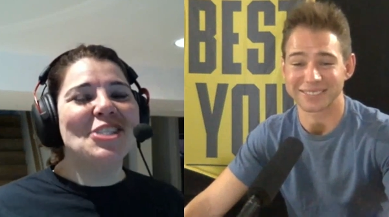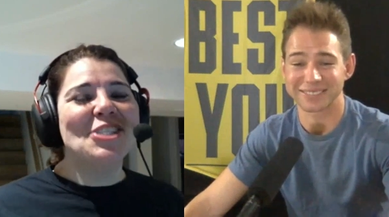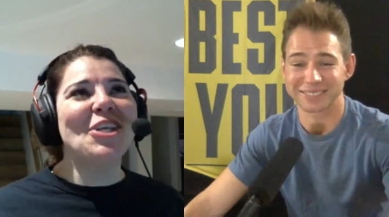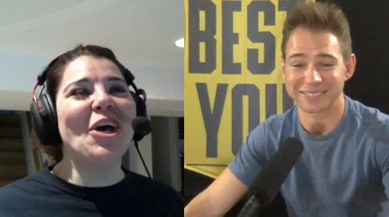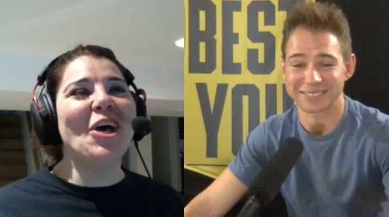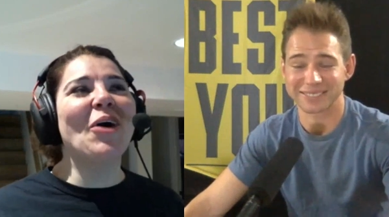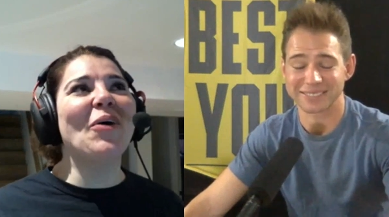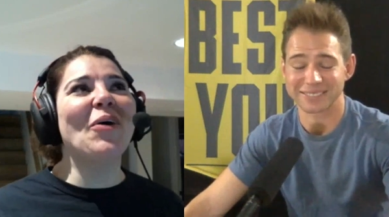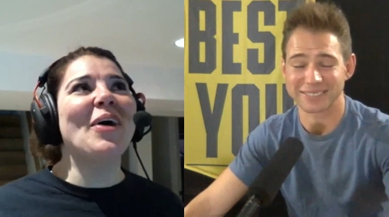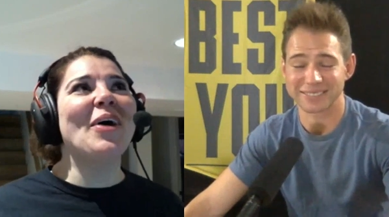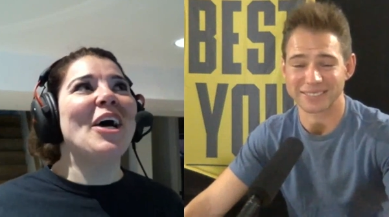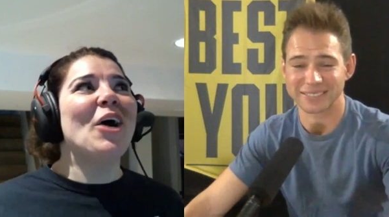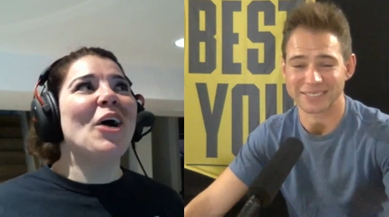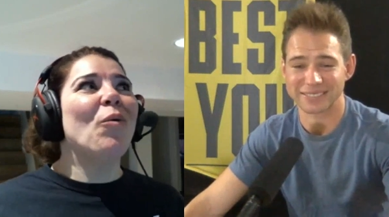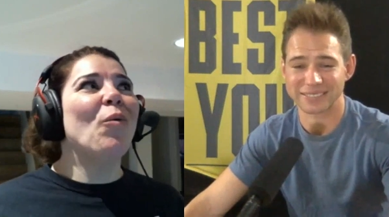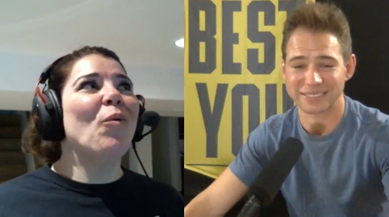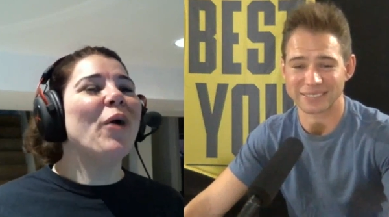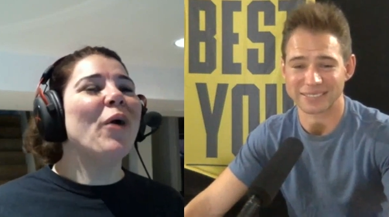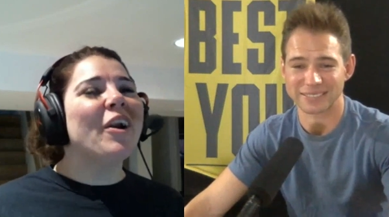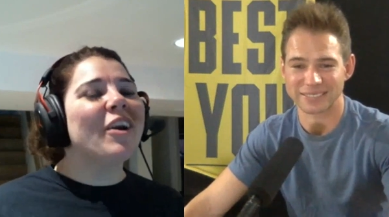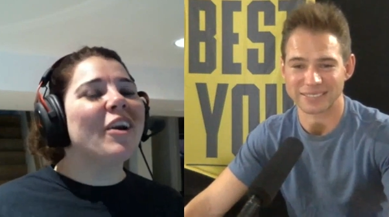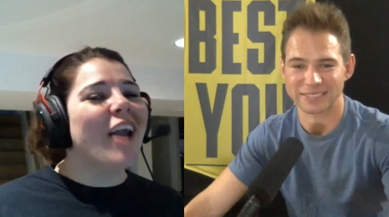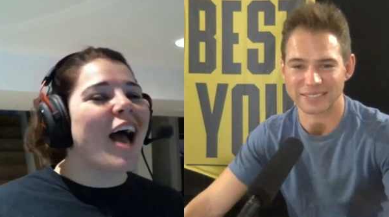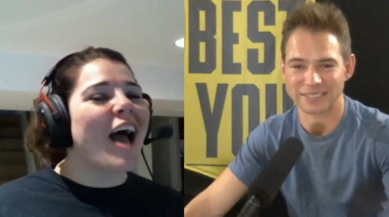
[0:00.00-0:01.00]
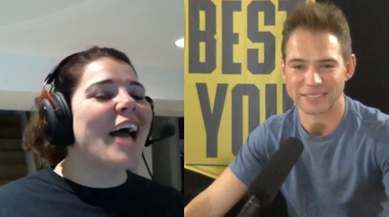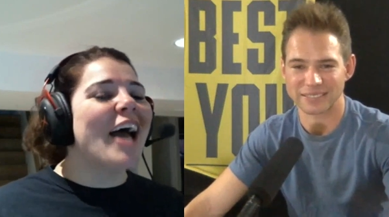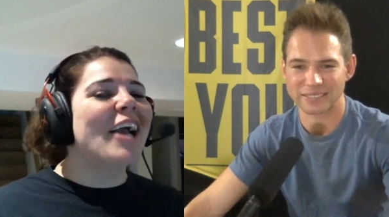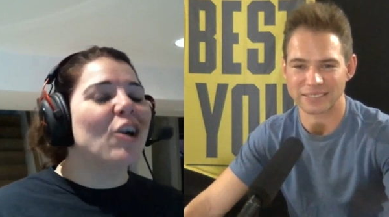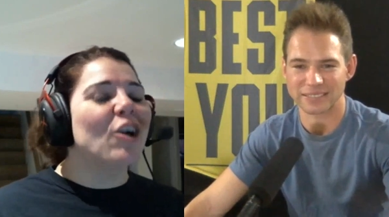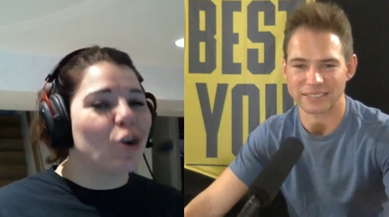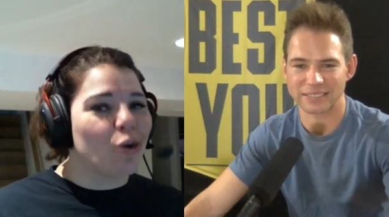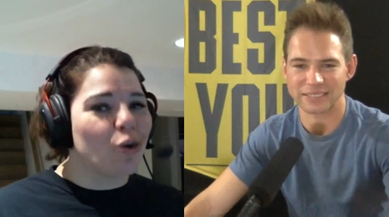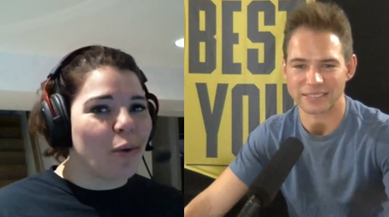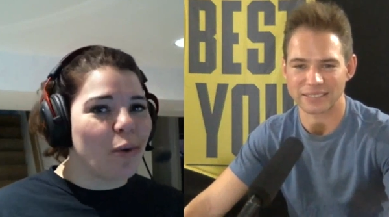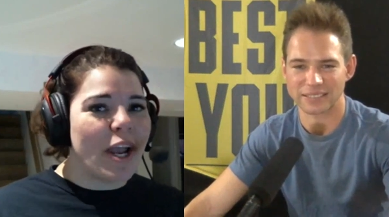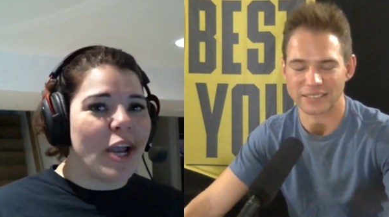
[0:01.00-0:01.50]
Speaker 1: so we're not
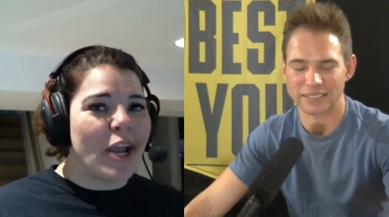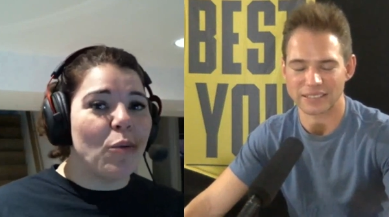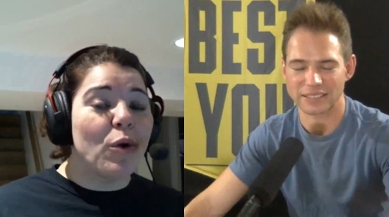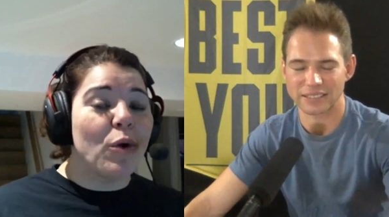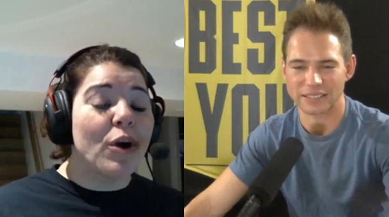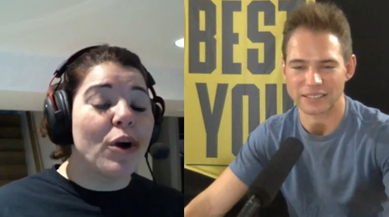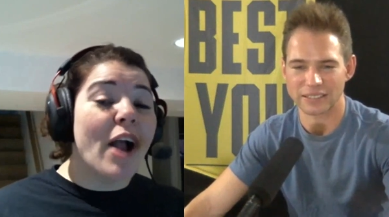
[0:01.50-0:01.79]
great.